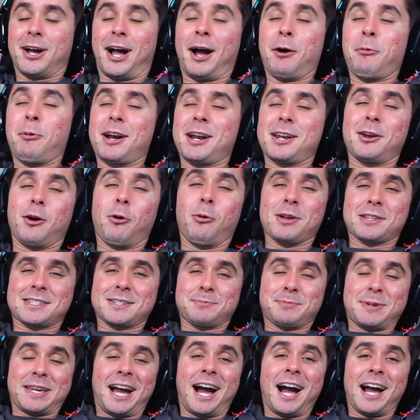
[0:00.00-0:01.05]
I want to know what's
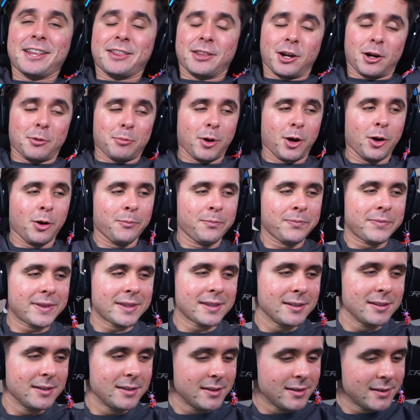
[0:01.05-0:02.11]
behind there, bro.
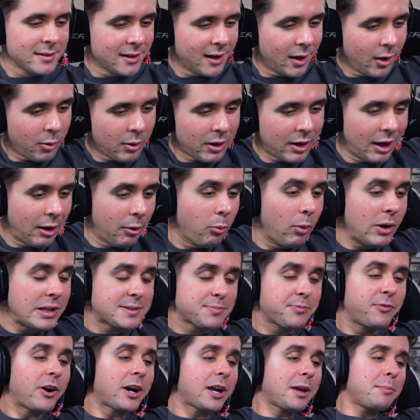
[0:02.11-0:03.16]
What's
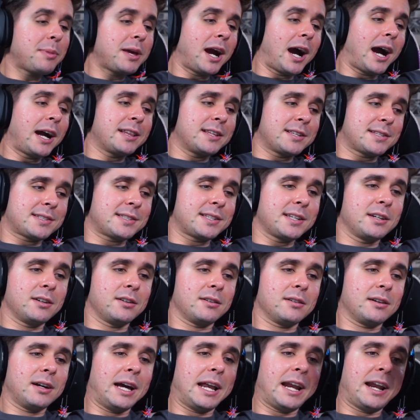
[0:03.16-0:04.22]
fucking behind the
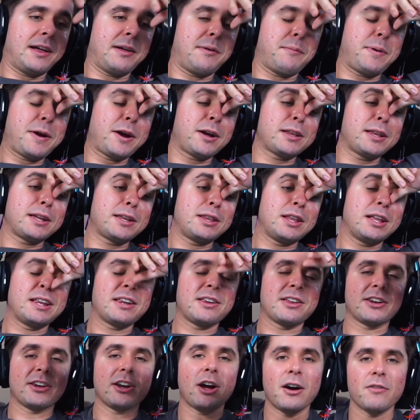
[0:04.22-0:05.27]
seal? And apparently none of
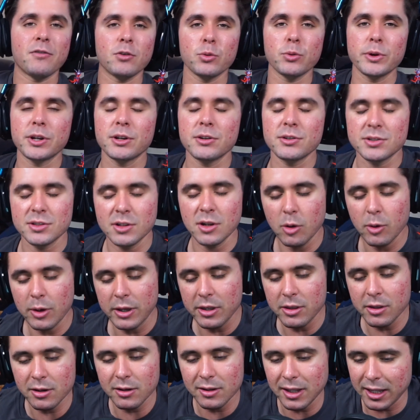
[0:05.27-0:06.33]
the novel readers know
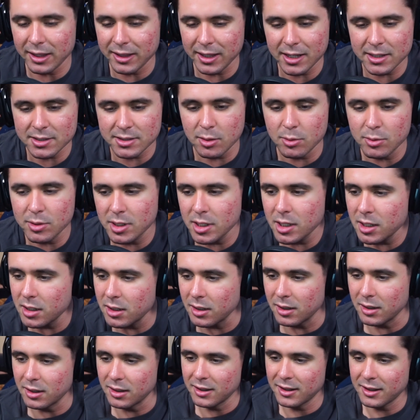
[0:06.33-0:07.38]
either. Like, that's OD.
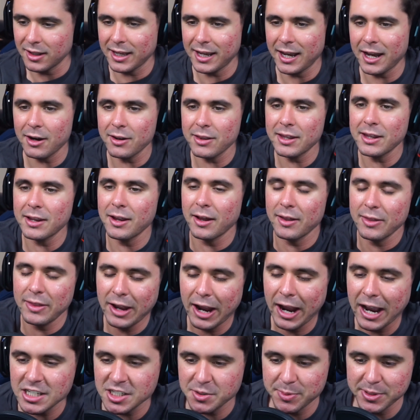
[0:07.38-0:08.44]
Like, how do they... there
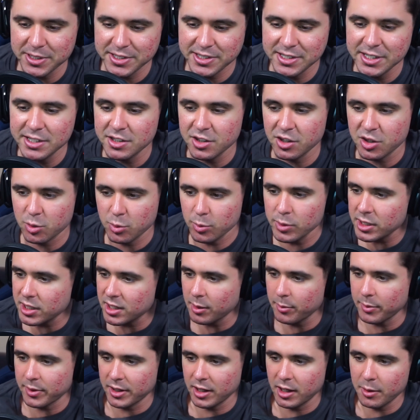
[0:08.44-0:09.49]
has to be a season 3
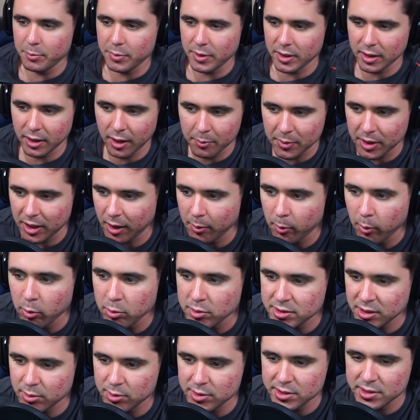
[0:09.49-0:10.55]
coming up, but, I mean, I'm
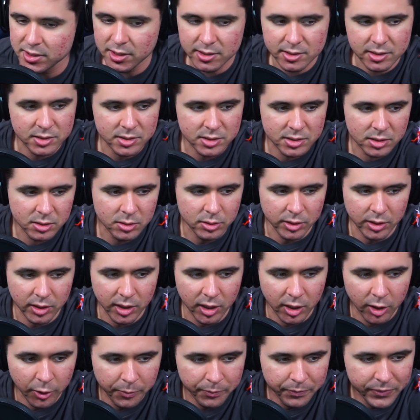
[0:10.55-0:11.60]
almost done with season 2, you
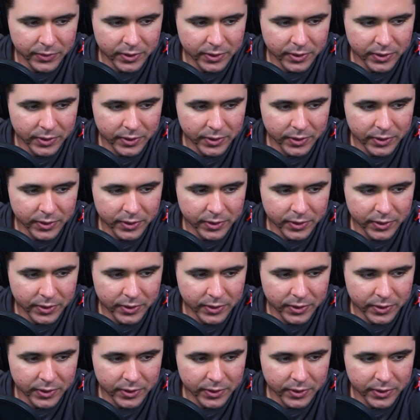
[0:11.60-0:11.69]
know?